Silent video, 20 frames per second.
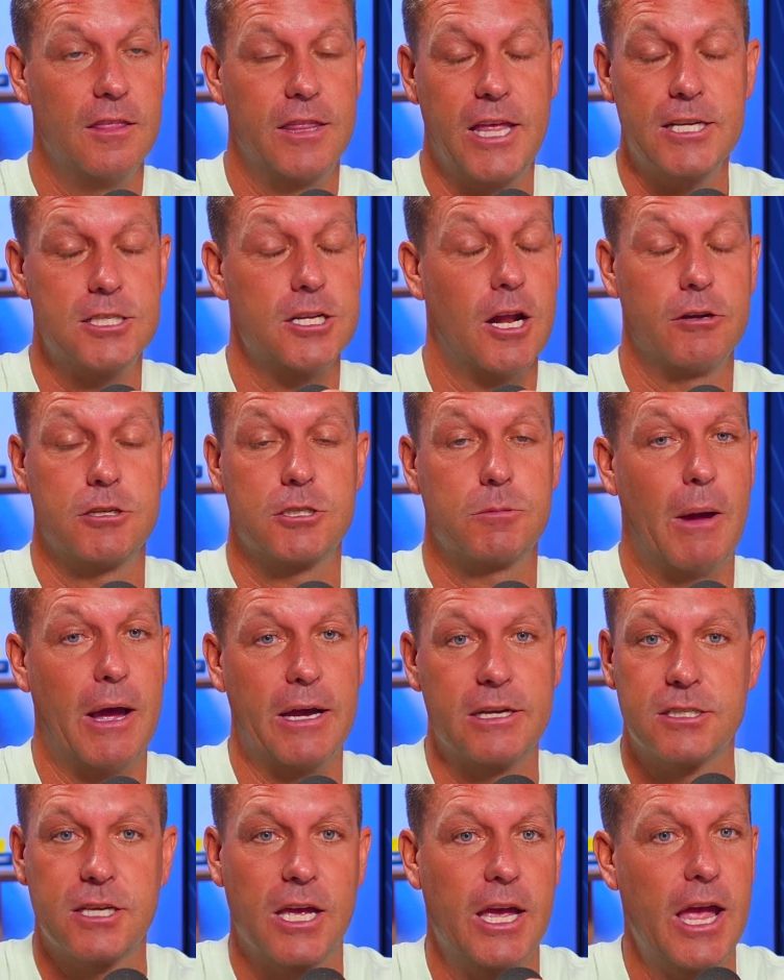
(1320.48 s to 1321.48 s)
There's no
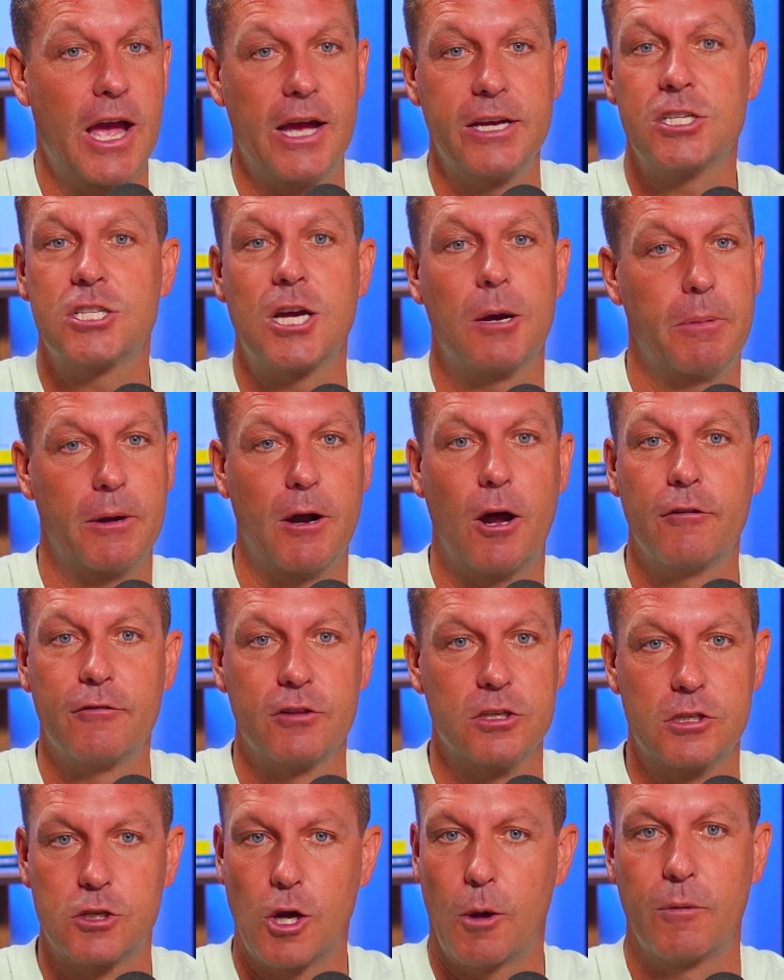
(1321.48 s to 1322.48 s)
space. He ain't jumping
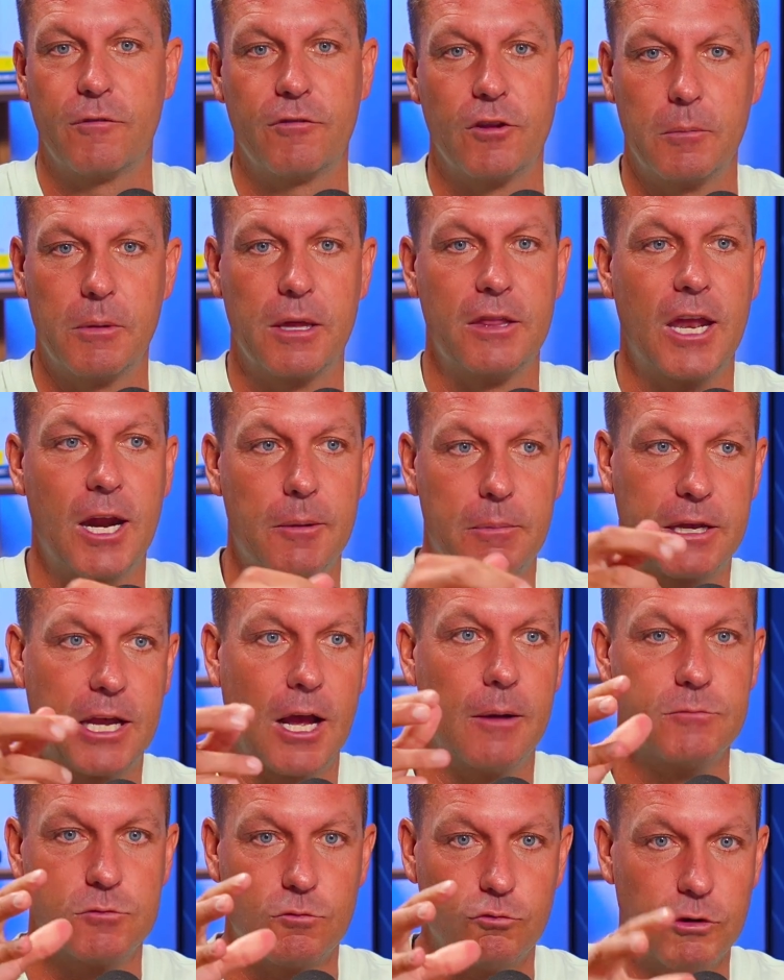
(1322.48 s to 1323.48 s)
over the top of them, and then it
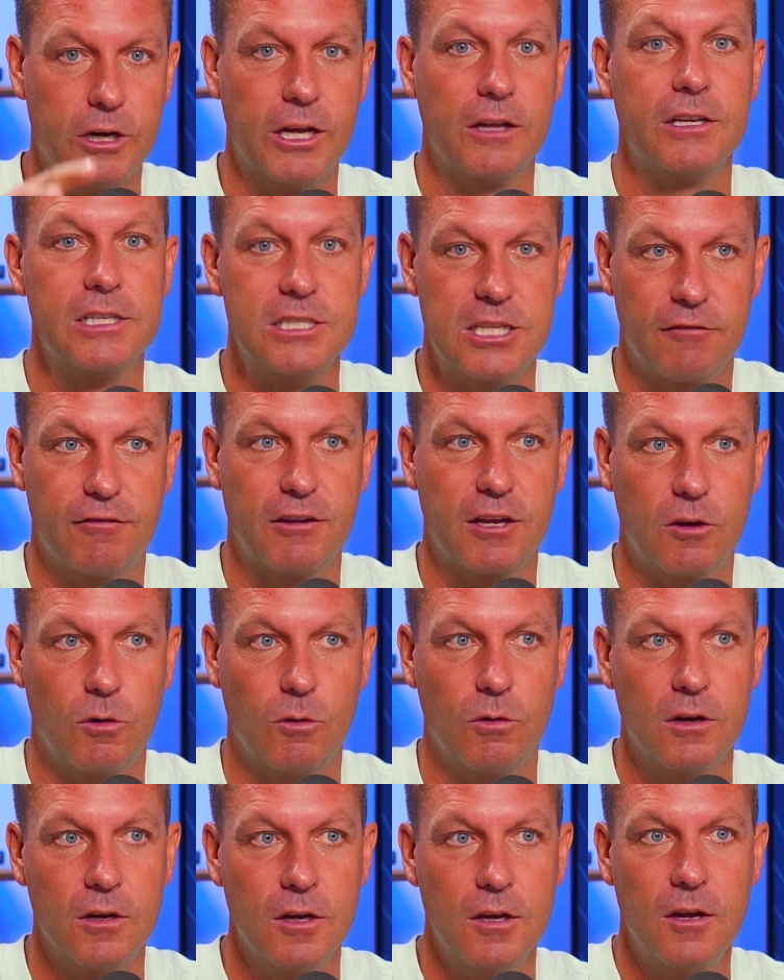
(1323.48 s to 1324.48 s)
becomes really
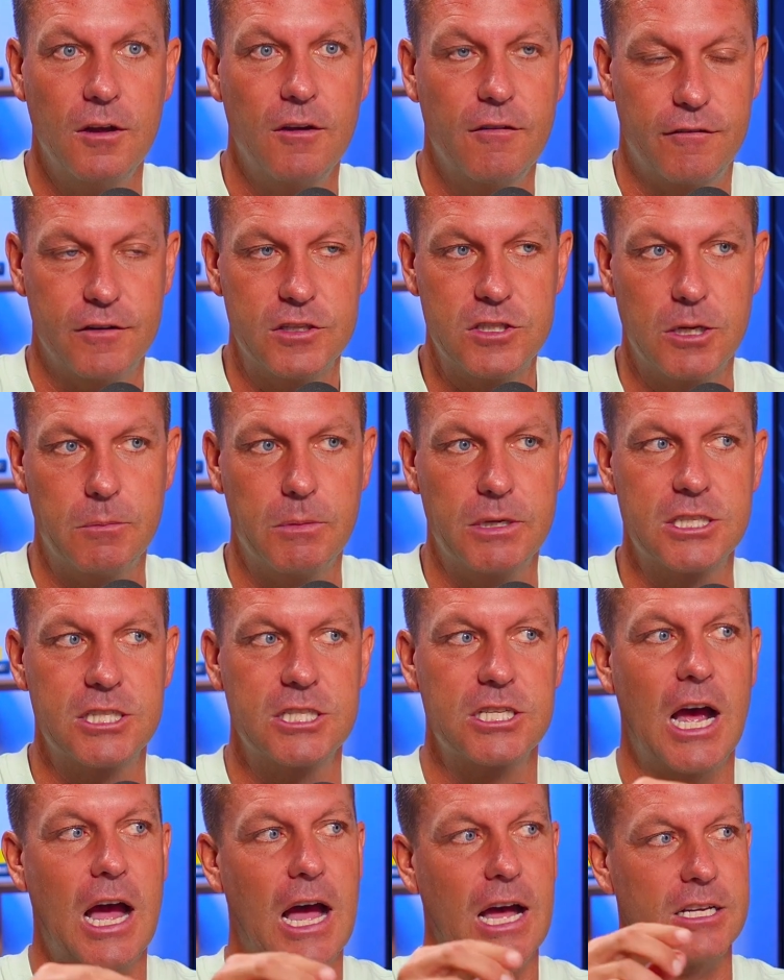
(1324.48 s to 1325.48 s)
difficult for Jimmy
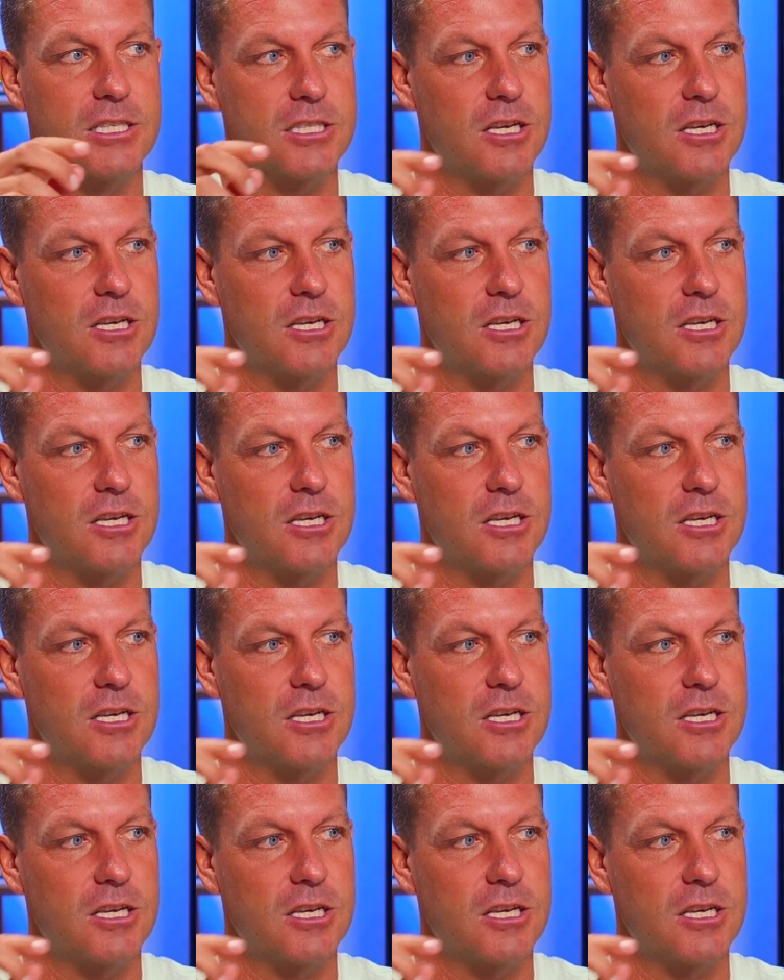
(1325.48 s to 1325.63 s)
Star.